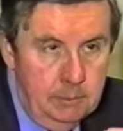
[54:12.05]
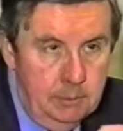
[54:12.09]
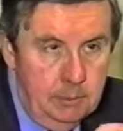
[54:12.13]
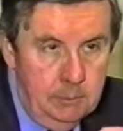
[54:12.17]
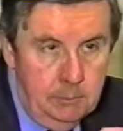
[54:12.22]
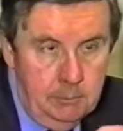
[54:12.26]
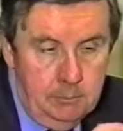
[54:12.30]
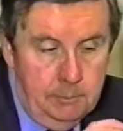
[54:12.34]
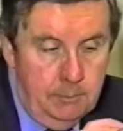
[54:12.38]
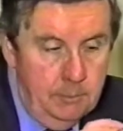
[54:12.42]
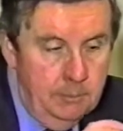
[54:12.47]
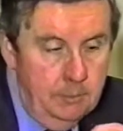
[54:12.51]
you
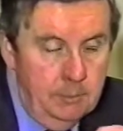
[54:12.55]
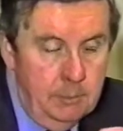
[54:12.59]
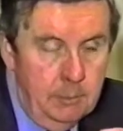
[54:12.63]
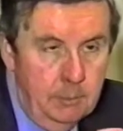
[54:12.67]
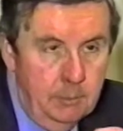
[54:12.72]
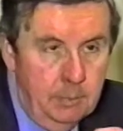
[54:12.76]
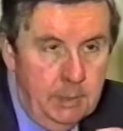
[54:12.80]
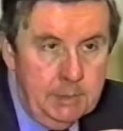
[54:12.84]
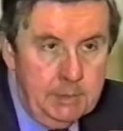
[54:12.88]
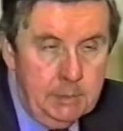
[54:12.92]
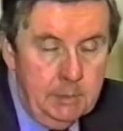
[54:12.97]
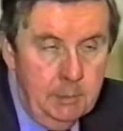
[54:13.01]
know,
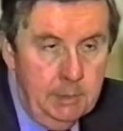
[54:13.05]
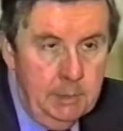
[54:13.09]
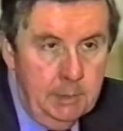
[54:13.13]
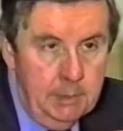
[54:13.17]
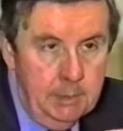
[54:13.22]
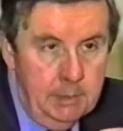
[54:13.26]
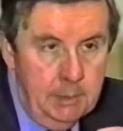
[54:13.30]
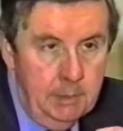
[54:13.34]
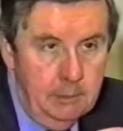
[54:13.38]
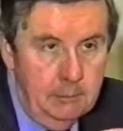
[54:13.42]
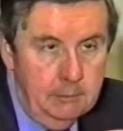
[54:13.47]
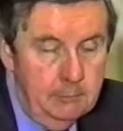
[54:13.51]
the
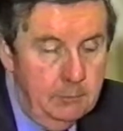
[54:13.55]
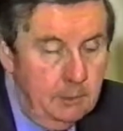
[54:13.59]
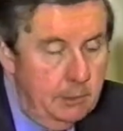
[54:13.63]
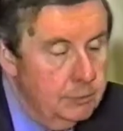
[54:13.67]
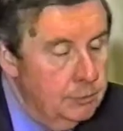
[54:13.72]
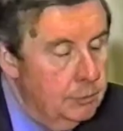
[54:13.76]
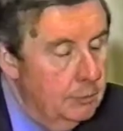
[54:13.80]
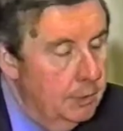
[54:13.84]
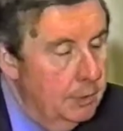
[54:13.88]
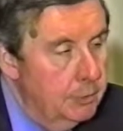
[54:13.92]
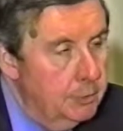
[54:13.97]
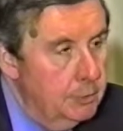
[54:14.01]
possibility of
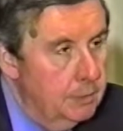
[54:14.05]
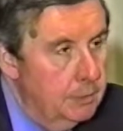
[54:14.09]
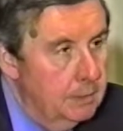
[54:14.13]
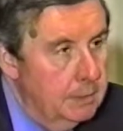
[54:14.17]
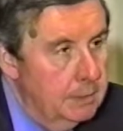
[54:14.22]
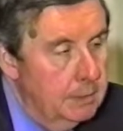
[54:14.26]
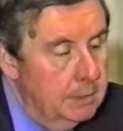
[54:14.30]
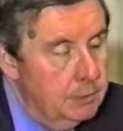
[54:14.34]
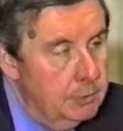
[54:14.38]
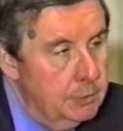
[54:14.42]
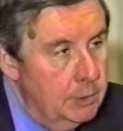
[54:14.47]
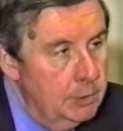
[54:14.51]
fluctuation
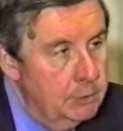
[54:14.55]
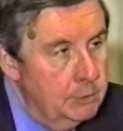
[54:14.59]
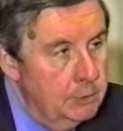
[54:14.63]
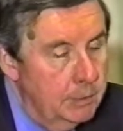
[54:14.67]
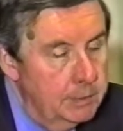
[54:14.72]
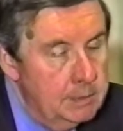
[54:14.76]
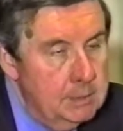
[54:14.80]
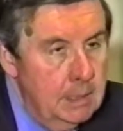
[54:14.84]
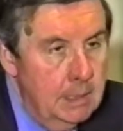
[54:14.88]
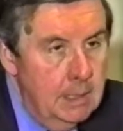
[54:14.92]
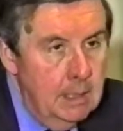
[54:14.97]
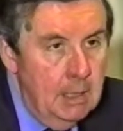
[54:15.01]
in exchange
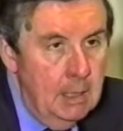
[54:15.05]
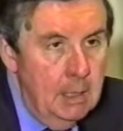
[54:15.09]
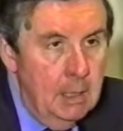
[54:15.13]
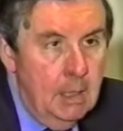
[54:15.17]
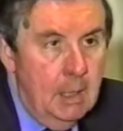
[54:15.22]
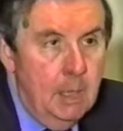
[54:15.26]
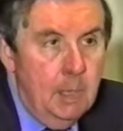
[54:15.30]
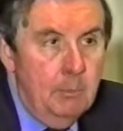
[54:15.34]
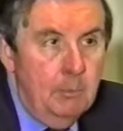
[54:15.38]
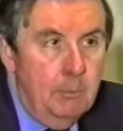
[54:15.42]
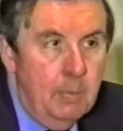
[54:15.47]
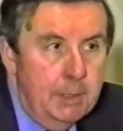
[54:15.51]
rates,
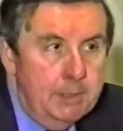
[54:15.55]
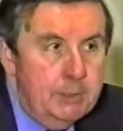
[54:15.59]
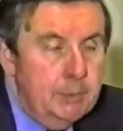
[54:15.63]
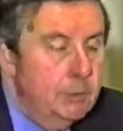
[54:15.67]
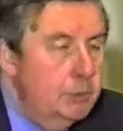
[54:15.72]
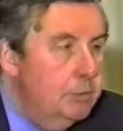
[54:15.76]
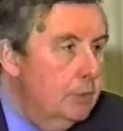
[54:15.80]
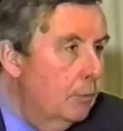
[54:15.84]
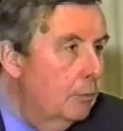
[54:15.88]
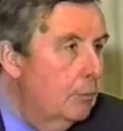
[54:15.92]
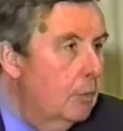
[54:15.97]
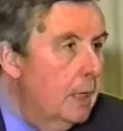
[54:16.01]
but
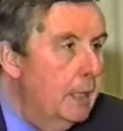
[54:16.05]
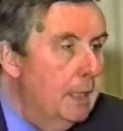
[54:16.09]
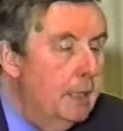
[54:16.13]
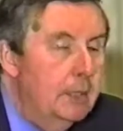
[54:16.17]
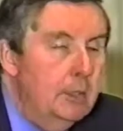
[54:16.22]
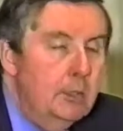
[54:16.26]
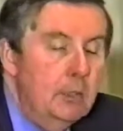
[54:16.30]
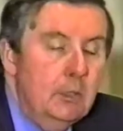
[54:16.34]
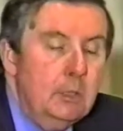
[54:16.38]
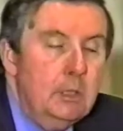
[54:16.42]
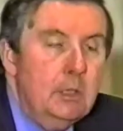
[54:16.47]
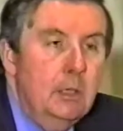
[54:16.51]
that you're
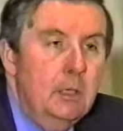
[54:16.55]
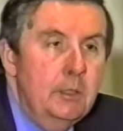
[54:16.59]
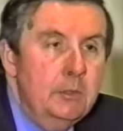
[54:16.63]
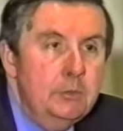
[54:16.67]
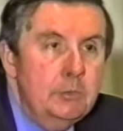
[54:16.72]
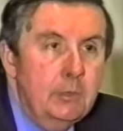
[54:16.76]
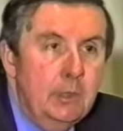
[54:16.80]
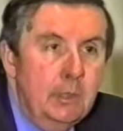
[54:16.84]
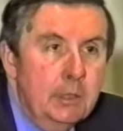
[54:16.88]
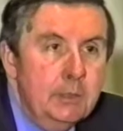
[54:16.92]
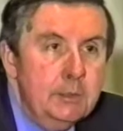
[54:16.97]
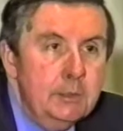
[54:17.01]
writing your
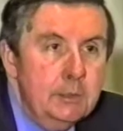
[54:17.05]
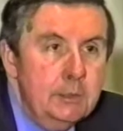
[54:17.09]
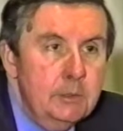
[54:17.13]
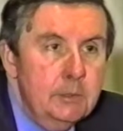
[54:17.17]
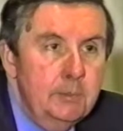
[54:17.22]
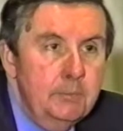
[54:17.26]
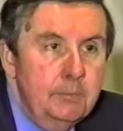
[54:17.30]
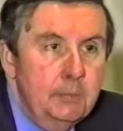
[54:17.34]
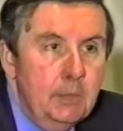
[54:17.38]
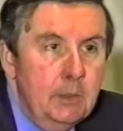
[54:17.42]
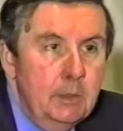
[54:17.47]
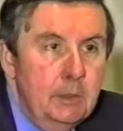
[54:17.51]
contracts,
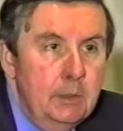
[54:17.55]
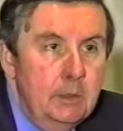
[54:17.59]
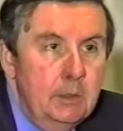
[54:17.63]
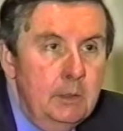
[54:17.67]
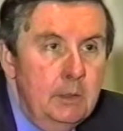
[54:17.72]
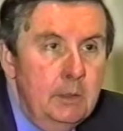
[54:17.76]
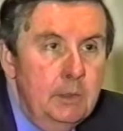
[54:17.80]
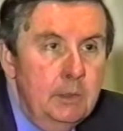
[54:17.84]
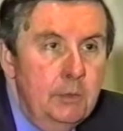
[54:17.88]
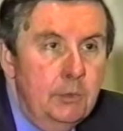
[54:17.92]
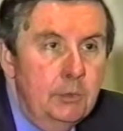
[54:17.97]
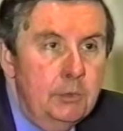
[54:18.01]

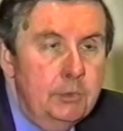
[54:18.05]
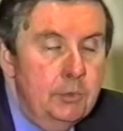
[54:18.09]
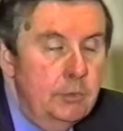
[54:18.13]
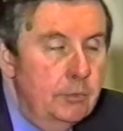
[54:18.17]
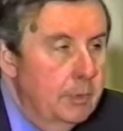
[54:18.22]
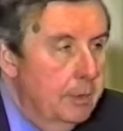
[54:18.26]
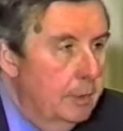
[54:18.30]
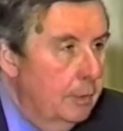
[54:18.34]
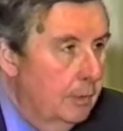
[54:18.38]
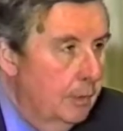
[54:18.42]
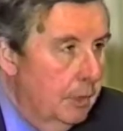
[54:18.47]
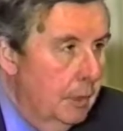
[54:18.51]
you're
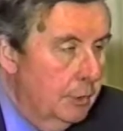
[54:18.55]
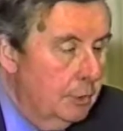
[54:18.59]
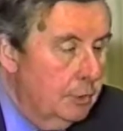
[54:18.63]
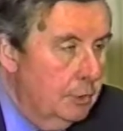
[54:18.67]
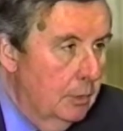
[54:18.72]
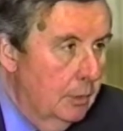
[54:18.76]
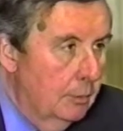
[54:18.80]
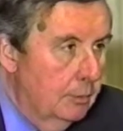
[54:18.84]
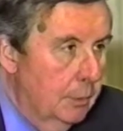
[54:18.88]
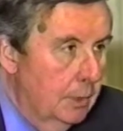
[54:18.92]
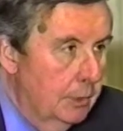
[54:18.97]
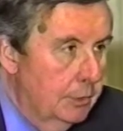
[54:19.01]
doing your
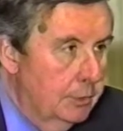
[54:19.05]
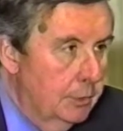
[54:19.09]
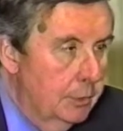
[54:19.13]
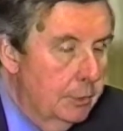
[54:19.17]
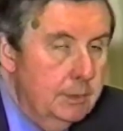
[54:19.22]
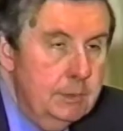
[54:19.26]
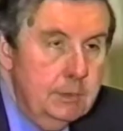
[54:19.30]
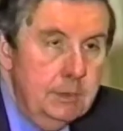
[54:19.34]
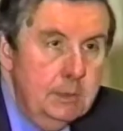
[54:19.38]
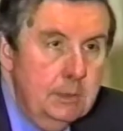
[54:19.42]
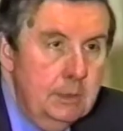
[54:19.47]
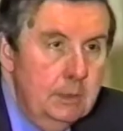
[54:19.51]
national
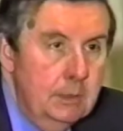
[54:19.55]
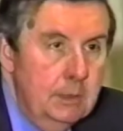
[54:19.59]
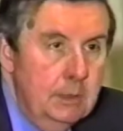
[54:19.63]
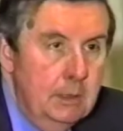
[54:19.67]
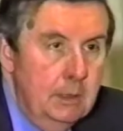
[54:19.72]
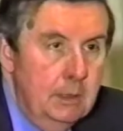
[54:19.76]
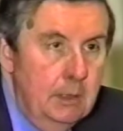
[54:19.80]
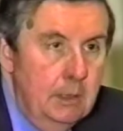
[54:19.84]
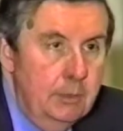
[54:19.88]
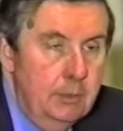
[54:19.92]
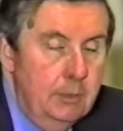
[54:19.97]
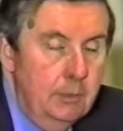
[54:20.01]
budgets,
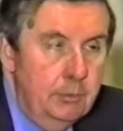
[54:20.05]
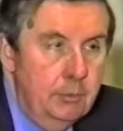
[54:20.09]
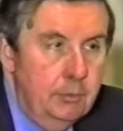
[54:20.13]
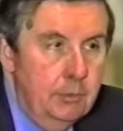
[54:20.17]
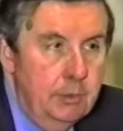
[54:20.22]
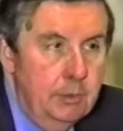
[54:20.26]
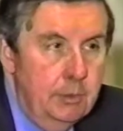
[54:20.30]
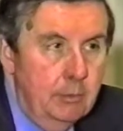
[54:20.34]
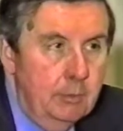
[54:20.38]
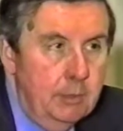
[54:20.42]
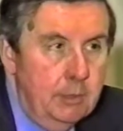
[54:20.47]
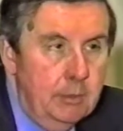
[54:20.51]
you're
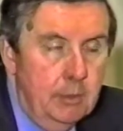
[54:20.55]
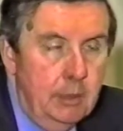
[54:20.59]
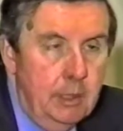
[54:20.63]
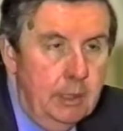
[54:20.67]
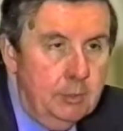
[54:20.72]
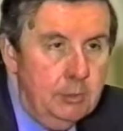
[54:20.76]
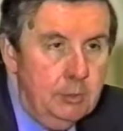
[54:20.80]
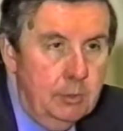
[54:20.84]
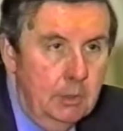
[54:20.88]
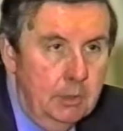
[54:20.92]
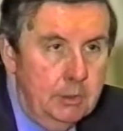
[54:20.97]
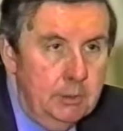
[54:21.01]
doing your
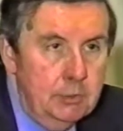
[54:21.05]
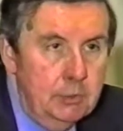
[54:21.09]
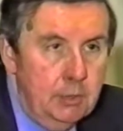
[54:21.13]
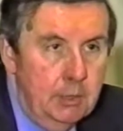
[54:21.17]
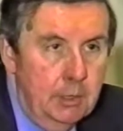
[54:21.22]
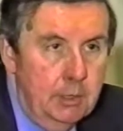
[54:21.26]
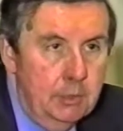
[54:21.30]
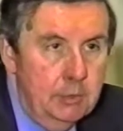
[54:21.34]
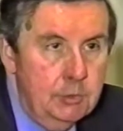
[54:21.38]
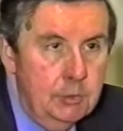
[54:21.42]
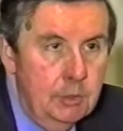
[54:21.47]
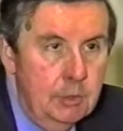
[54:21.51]
international
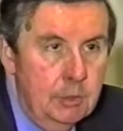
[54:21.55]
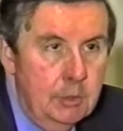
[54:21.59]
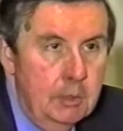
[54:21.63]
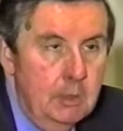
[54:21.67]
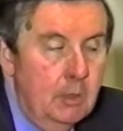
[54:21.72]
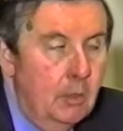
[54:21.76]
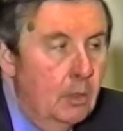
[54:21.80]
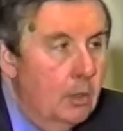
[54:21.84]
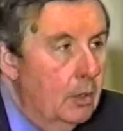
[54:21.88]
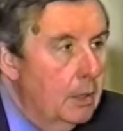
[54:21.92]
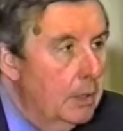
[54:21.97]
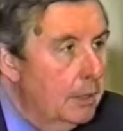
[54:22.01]
exchange,
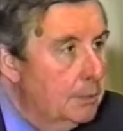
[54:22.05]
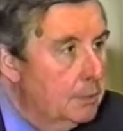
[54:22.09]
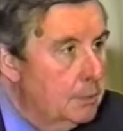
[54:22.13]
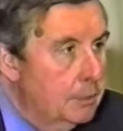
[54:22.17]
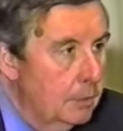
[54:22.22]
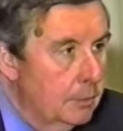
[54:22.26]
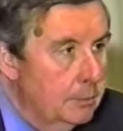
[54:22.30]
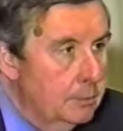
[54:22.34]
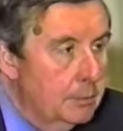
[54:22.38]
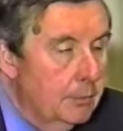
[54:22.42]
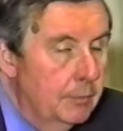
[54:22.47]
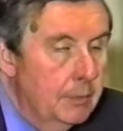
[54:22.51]
all in
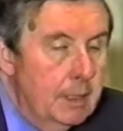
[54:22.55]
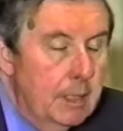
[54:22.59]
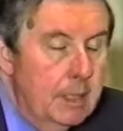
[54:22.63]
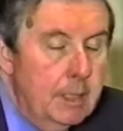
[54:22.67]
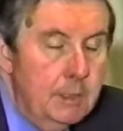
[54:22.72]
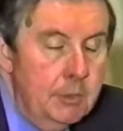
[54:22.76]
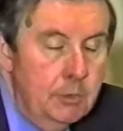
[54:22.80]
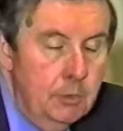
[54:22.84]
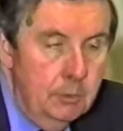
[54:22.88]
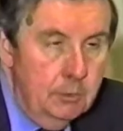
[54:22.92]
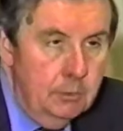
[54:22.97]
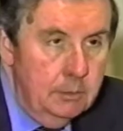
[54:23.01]
terms of the
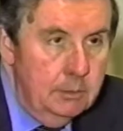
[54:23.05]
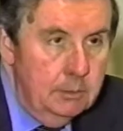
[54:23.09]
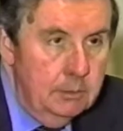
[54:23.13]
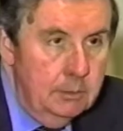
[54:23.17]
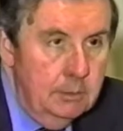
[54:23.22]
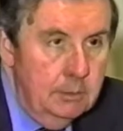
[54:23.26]
E C U,